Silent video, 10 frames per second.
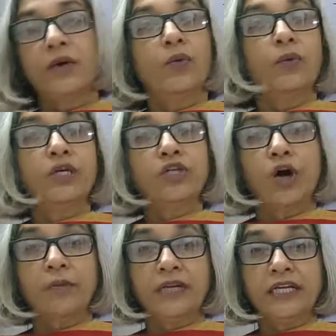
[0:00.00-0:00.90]
were
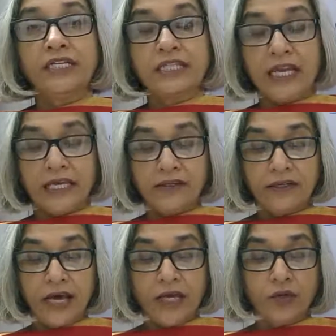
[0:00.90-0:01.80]
dominant like the
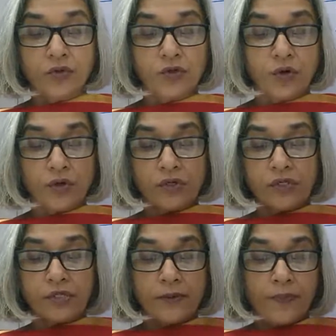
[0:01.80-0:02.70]
dinosaurs.